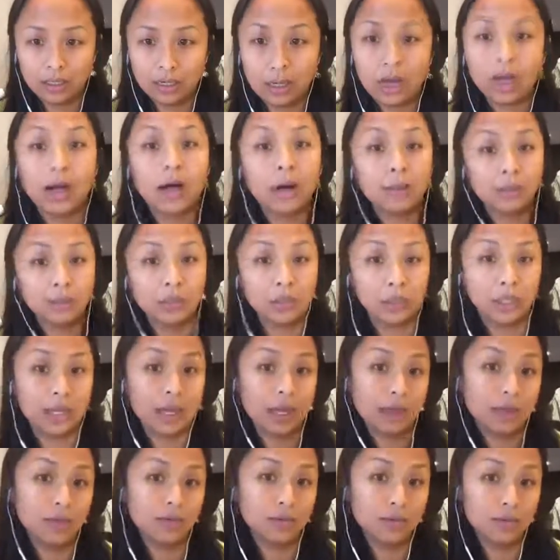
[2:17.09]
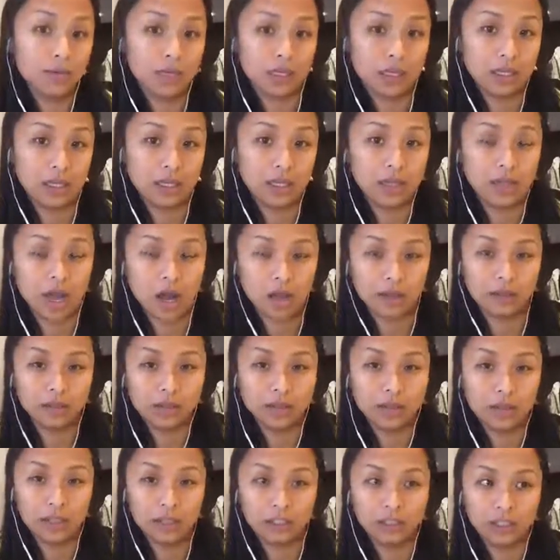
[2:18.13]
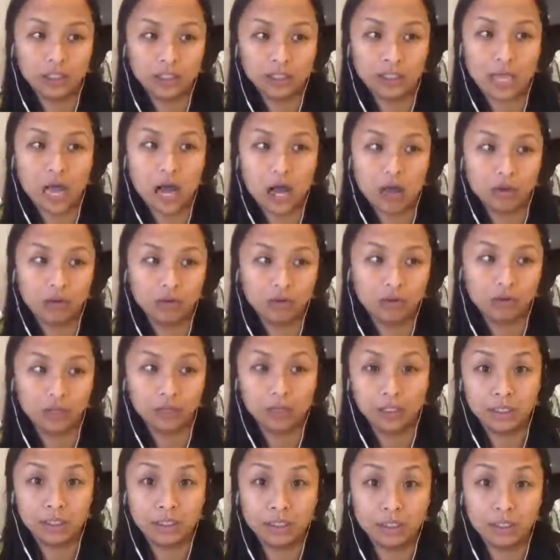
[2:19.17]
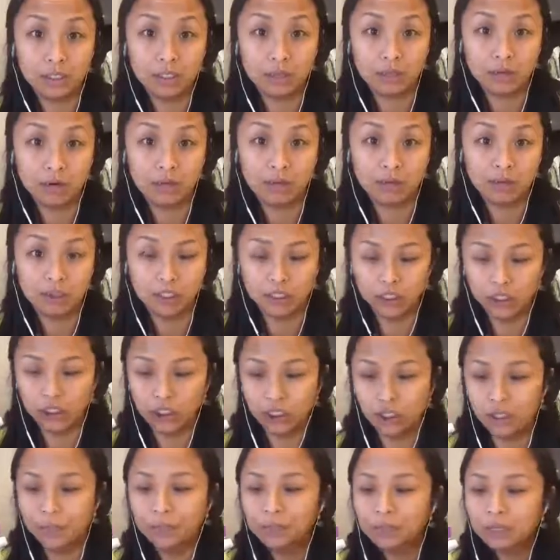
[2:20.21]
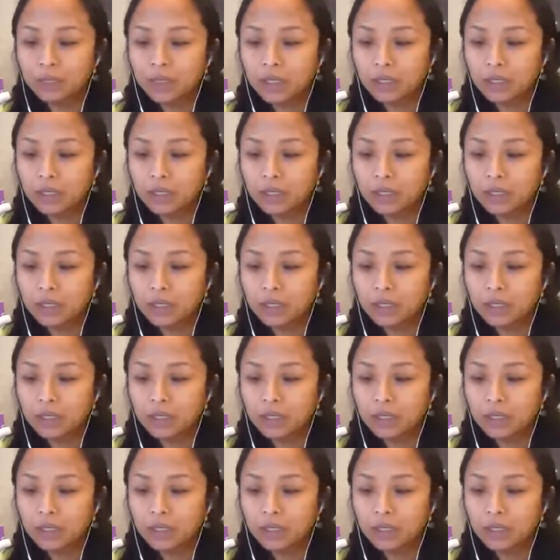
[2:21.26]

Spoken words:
come together with it other than just how you position your furniture.